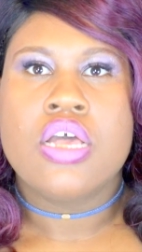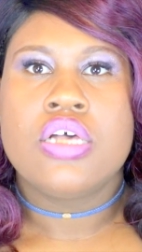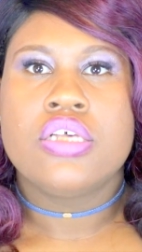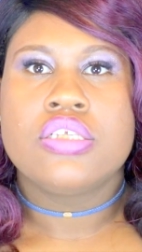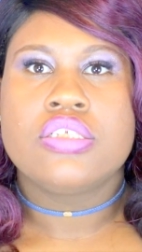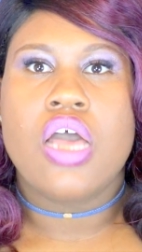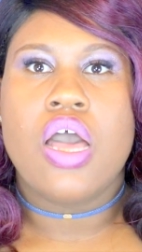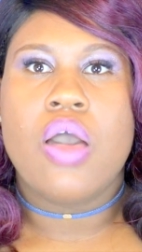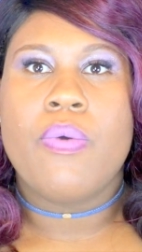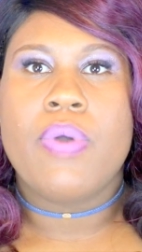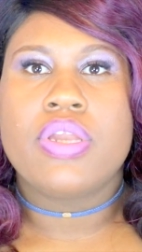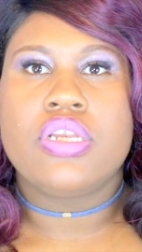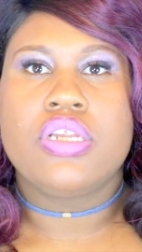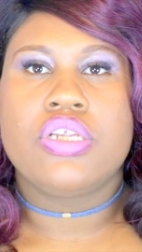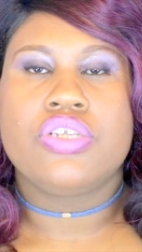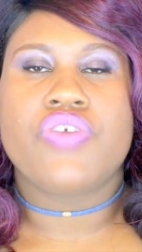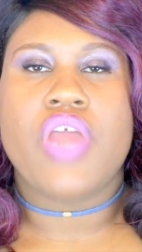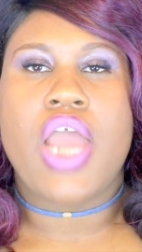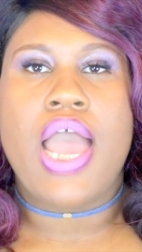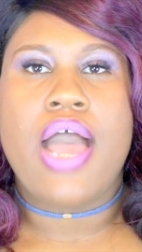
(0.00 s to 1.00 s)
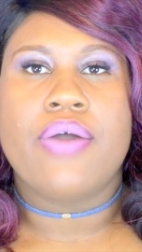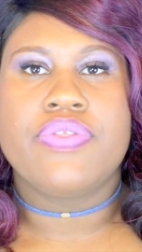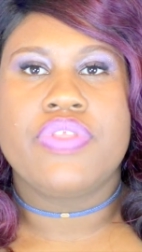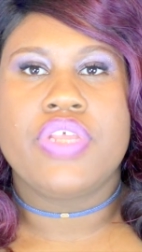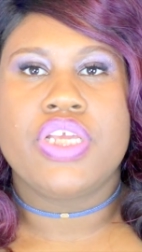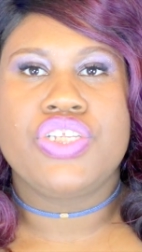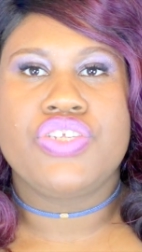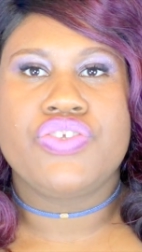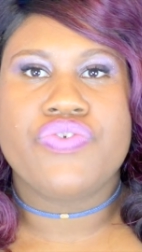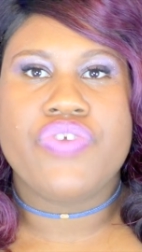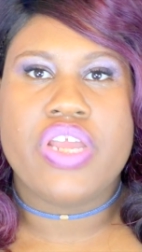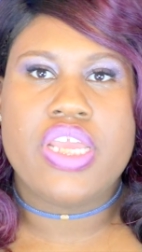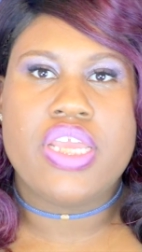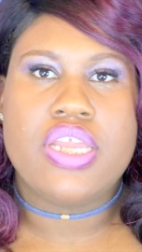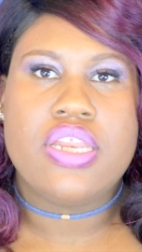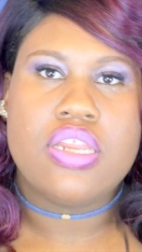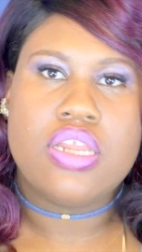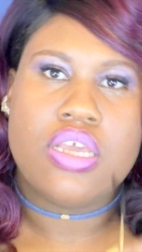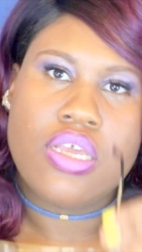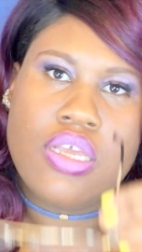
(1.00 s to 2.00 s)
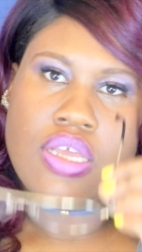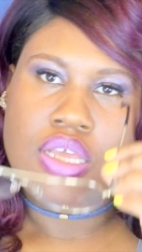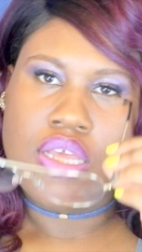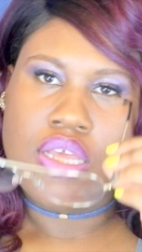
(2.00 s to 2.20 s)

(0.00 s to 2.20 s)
So I wanted to try out the trend